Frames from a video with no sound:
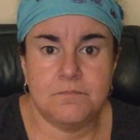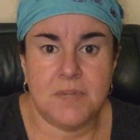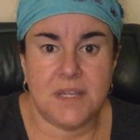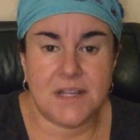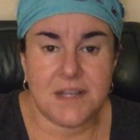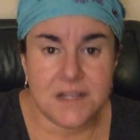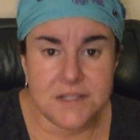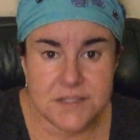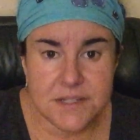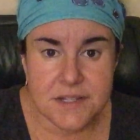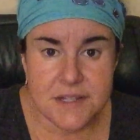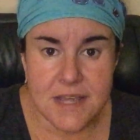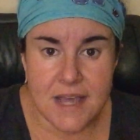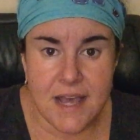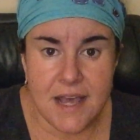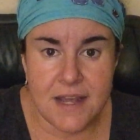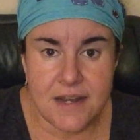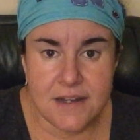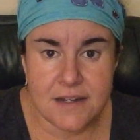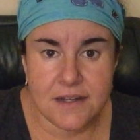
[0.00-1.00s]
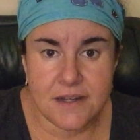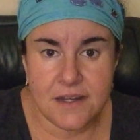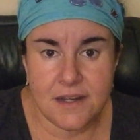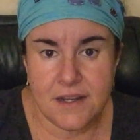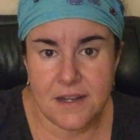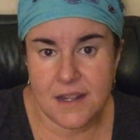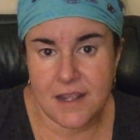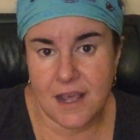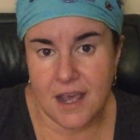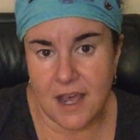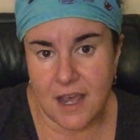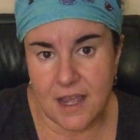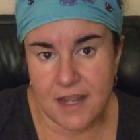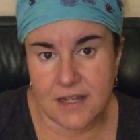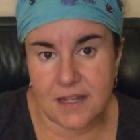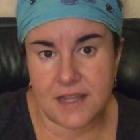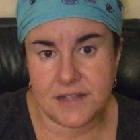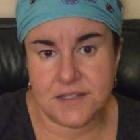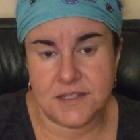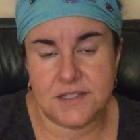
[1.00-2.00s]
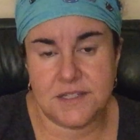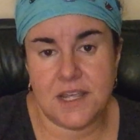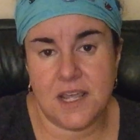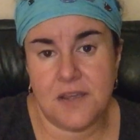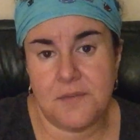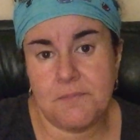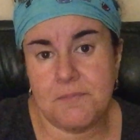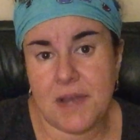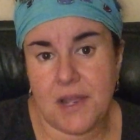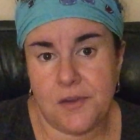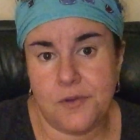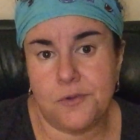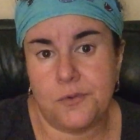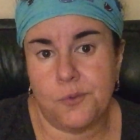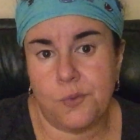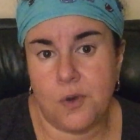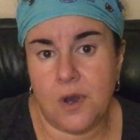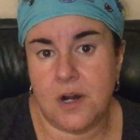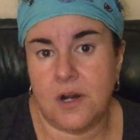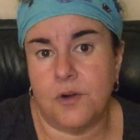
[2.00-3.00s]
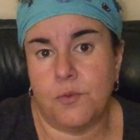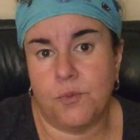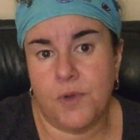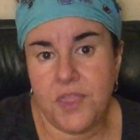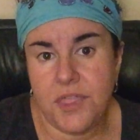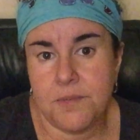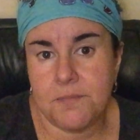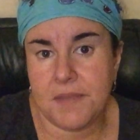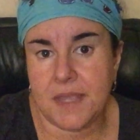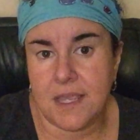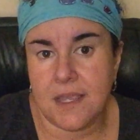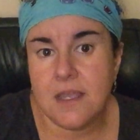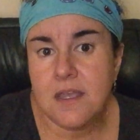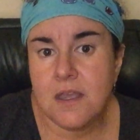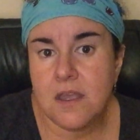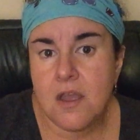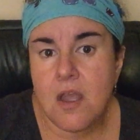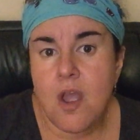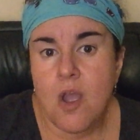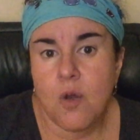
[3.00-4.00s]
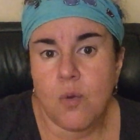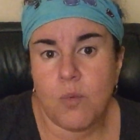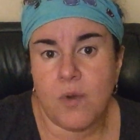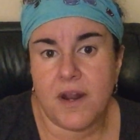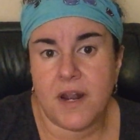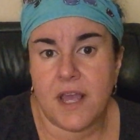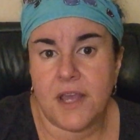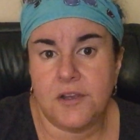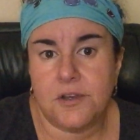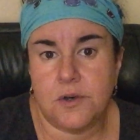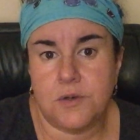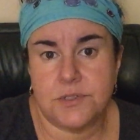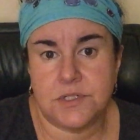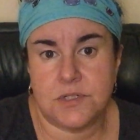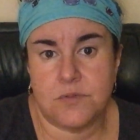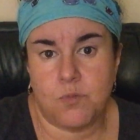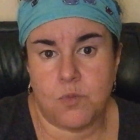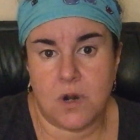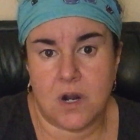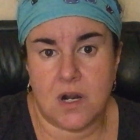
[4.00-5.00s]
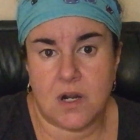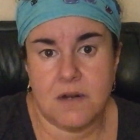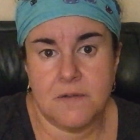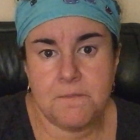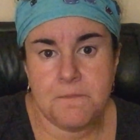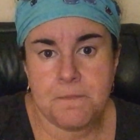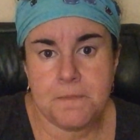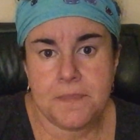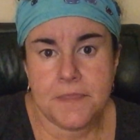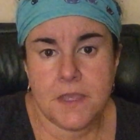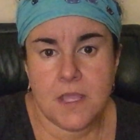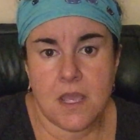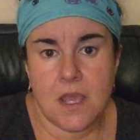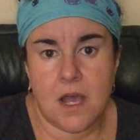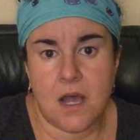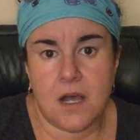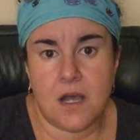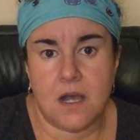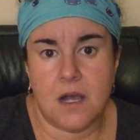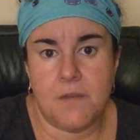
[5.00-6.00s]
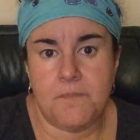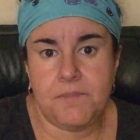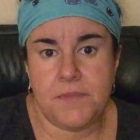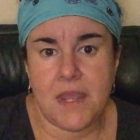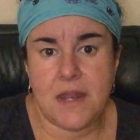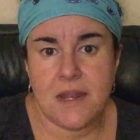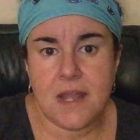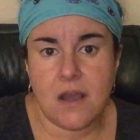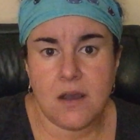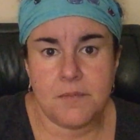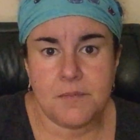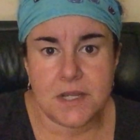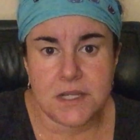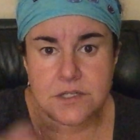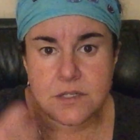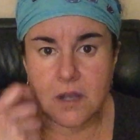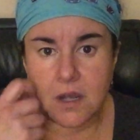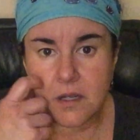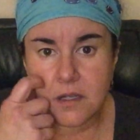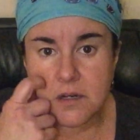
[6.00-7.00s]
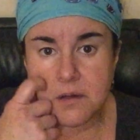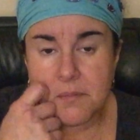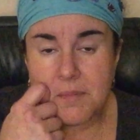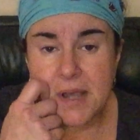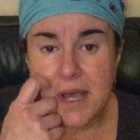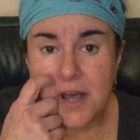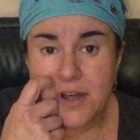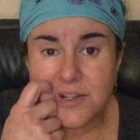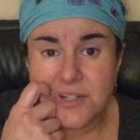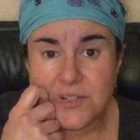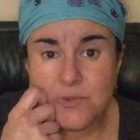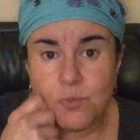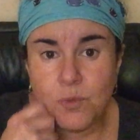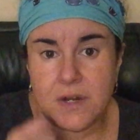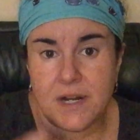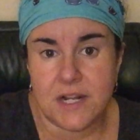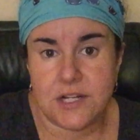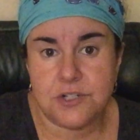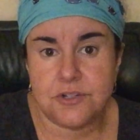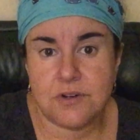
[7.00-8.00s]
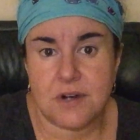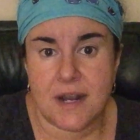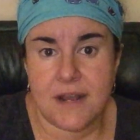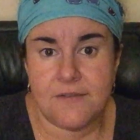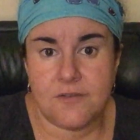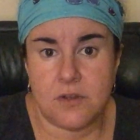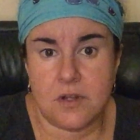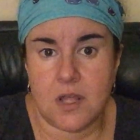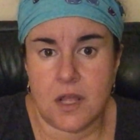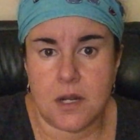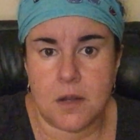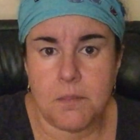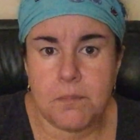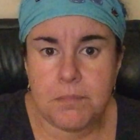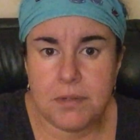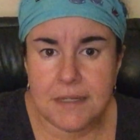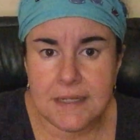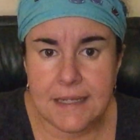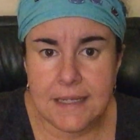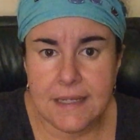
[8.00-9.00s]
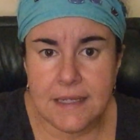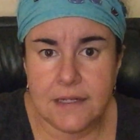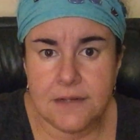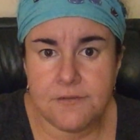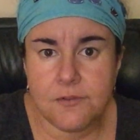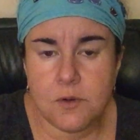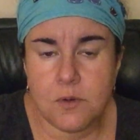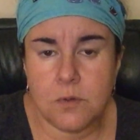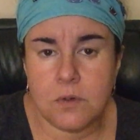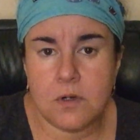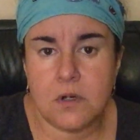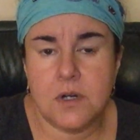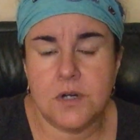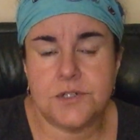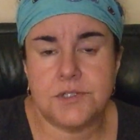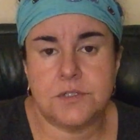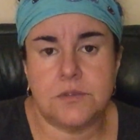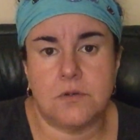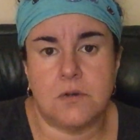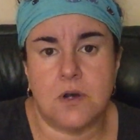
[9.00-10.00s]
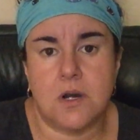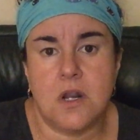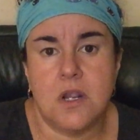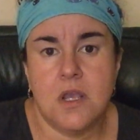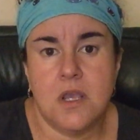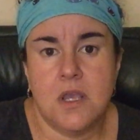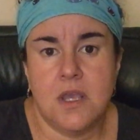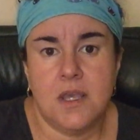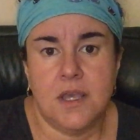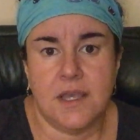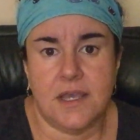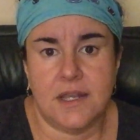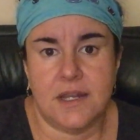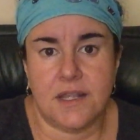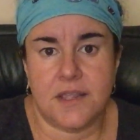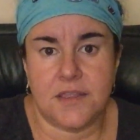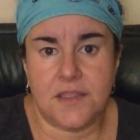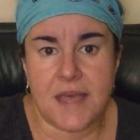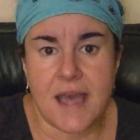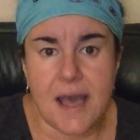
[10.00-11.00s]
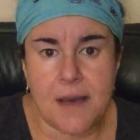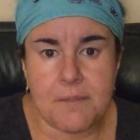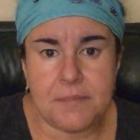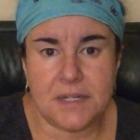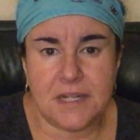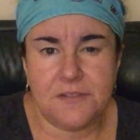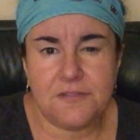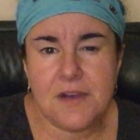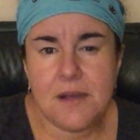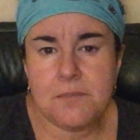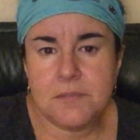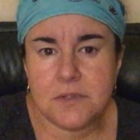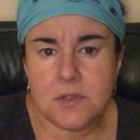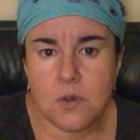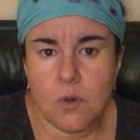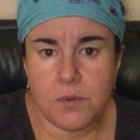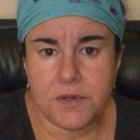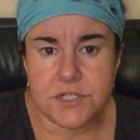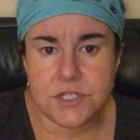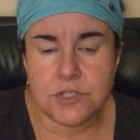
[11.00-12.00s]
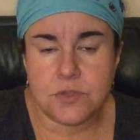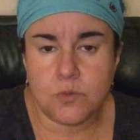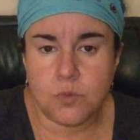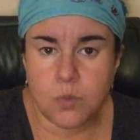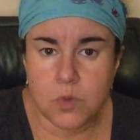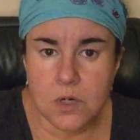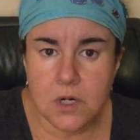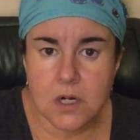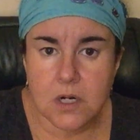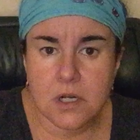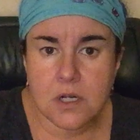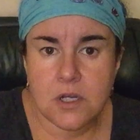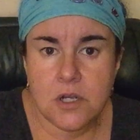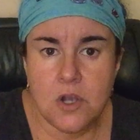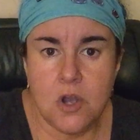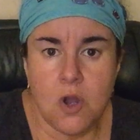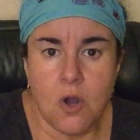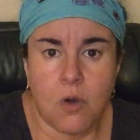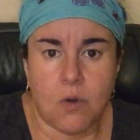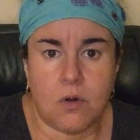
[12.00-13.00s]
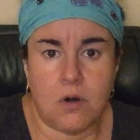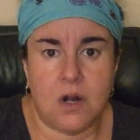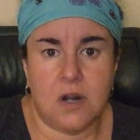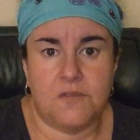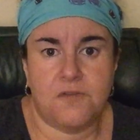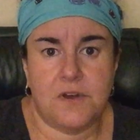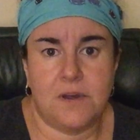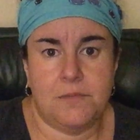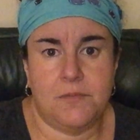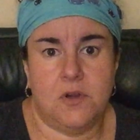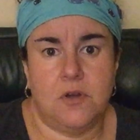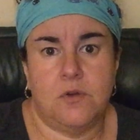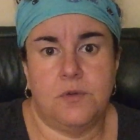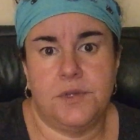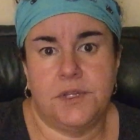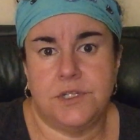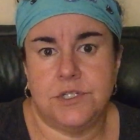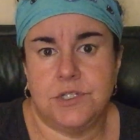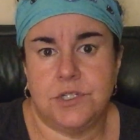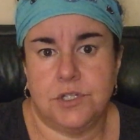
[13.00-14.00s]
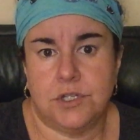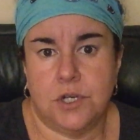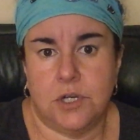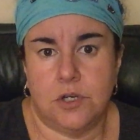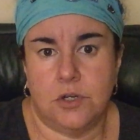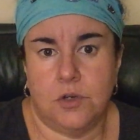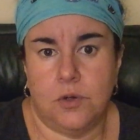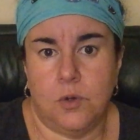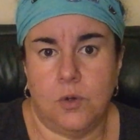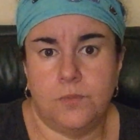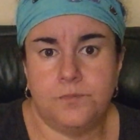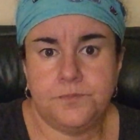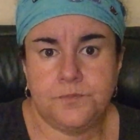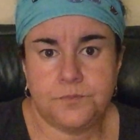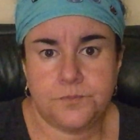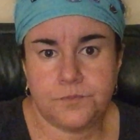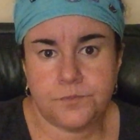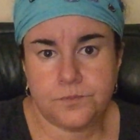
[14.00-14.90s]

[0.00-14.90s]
because of that, I like to take my own water with me when I go somewhere. Now, I'm not talking about when I travel on a plane, of course, or any of that, but if I'm going to work or if I'm going to go